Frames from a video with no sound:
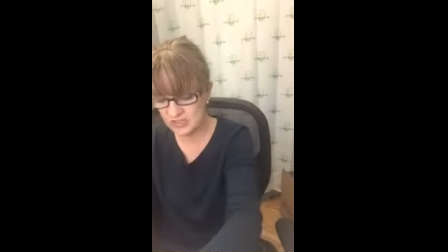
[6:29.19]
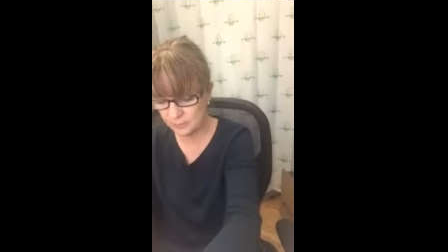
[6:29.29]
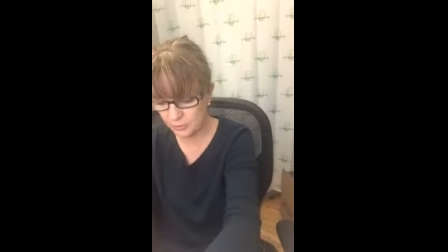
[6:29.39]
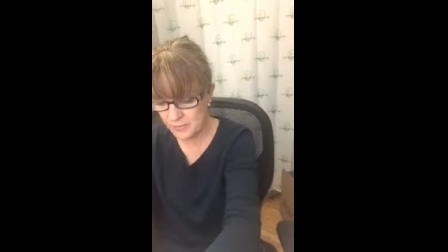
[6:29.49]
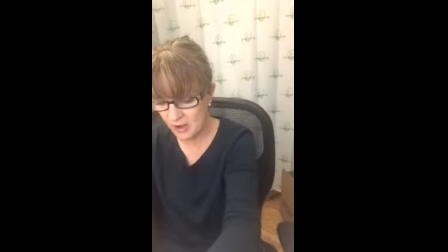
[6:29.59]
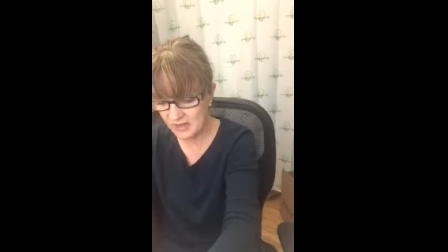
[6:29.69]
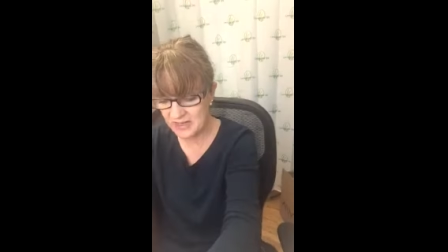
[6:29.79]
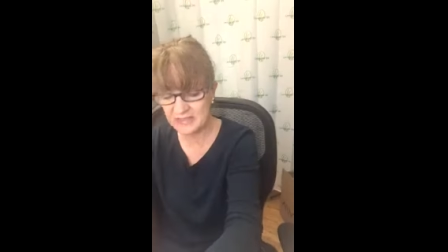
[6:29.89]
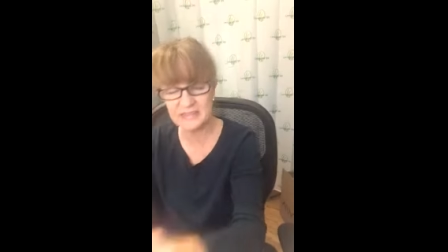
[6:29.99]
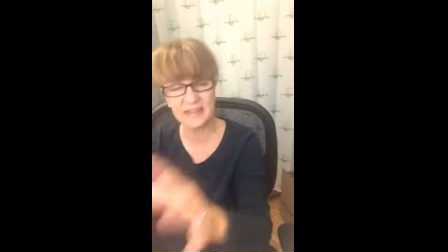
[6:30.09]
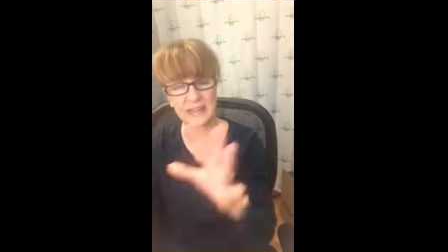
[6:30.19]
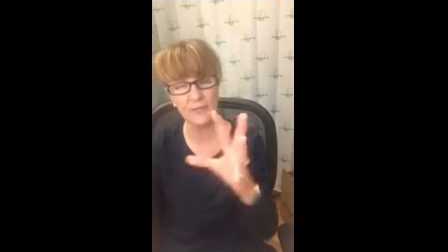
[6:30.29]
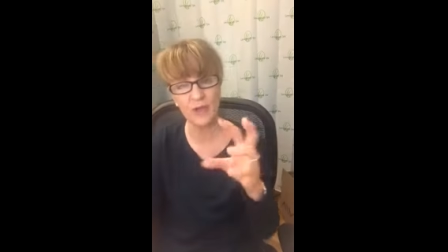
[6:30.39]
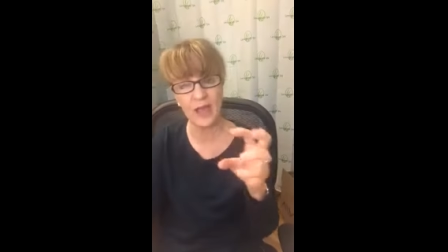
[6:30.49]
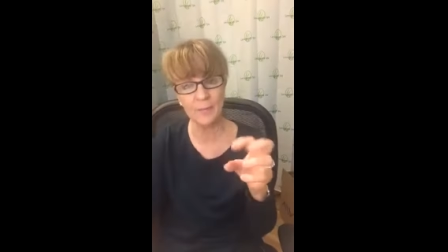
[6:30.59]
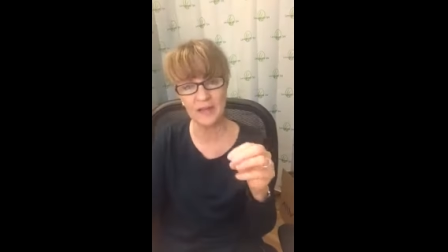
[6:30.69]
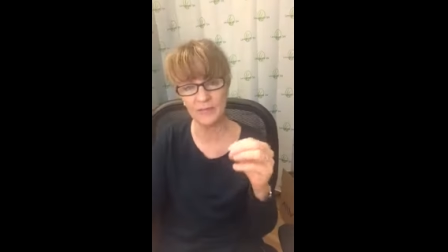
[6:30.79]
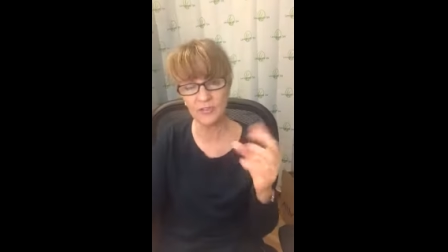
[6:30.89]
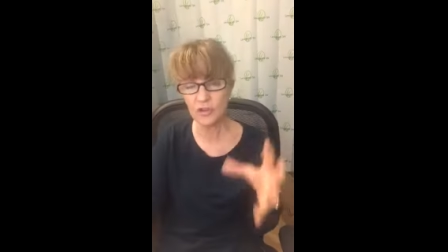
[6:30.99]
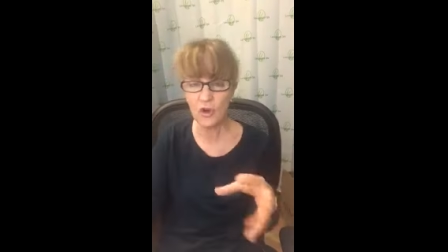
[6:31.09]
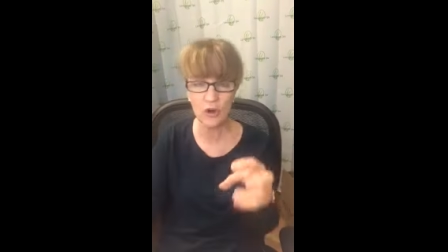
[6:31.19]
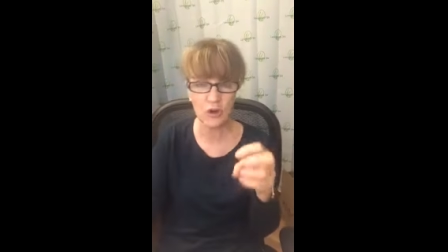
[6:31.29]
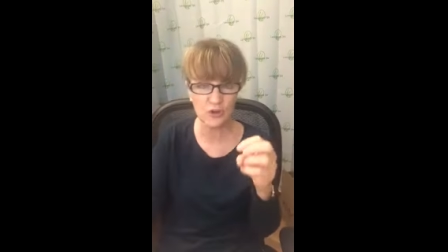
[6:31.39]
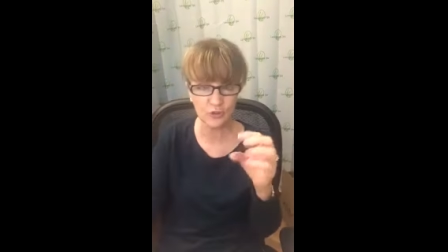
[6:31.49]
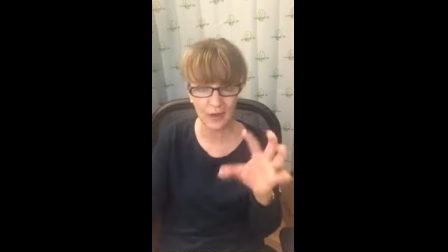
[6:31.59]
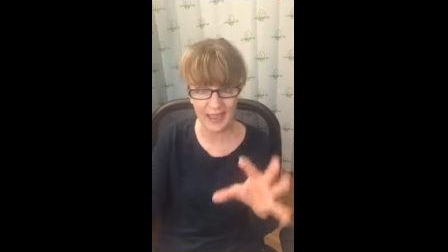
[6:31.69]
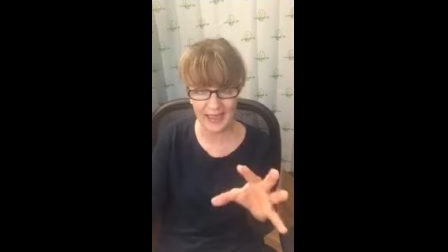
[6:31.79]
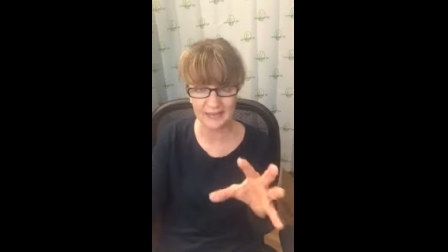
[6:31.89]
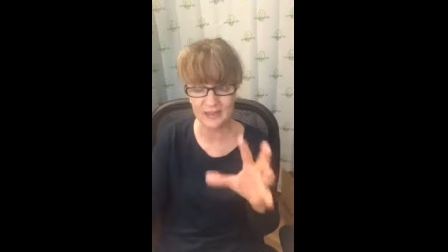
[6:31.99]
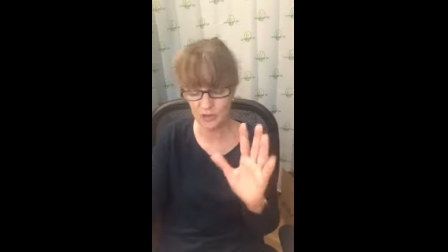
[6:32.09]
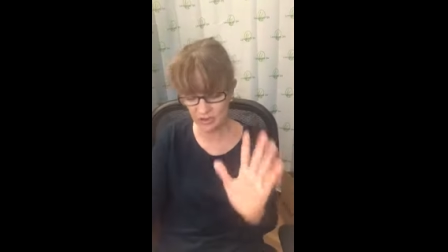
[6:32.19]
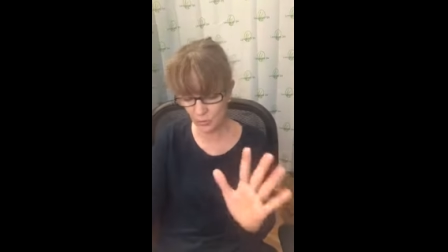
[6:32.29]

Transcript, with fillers: the prebiotic is like if you happen to have scars or acne, you're going to